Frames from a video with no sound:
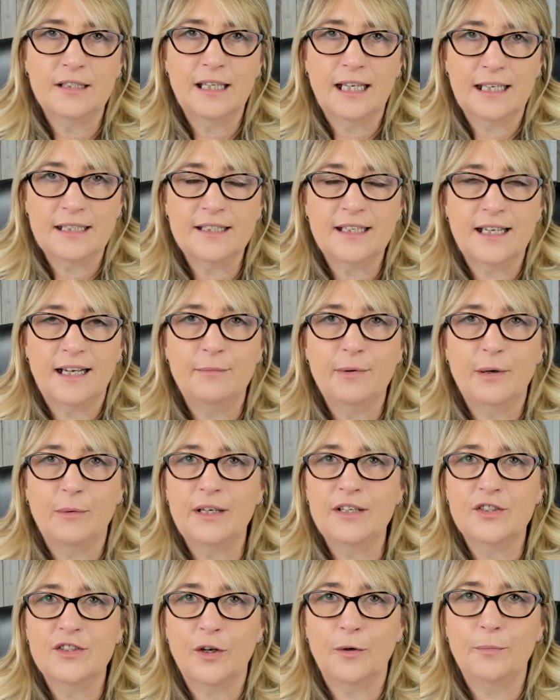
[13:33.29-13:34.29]
Last time I
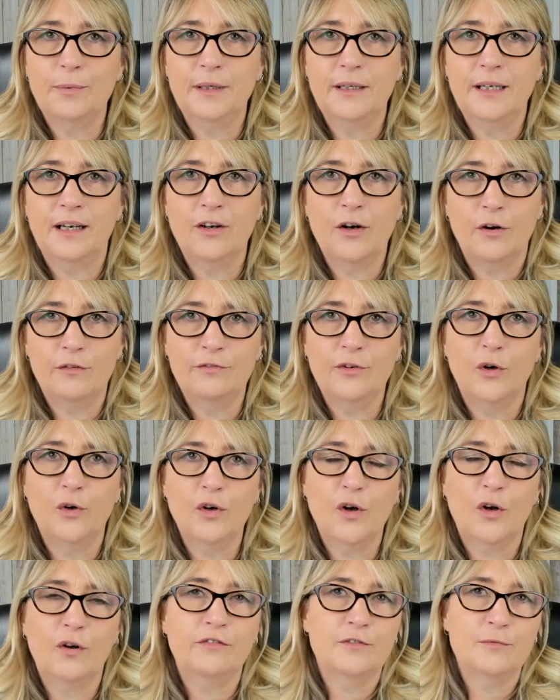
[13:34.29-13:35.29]
went shopping, I got a phone
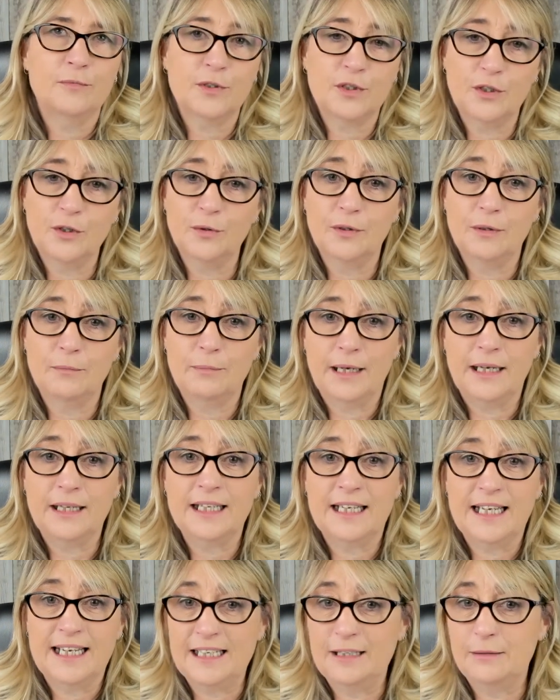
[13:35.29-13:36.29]
call from school about the
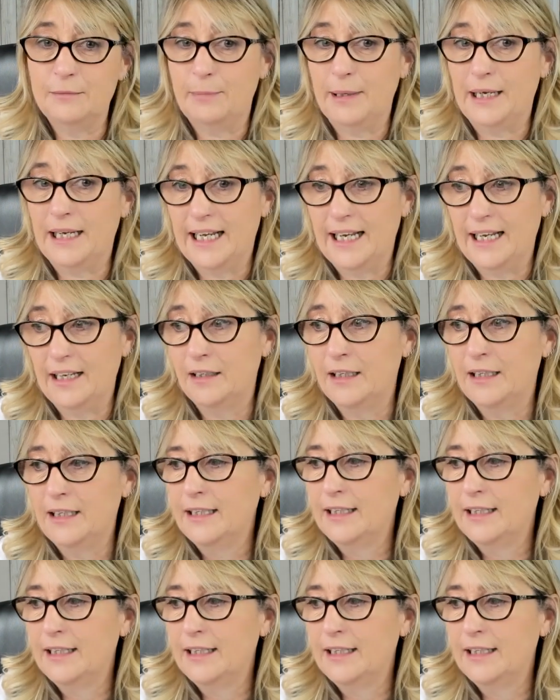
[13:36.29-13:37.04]
kid being ill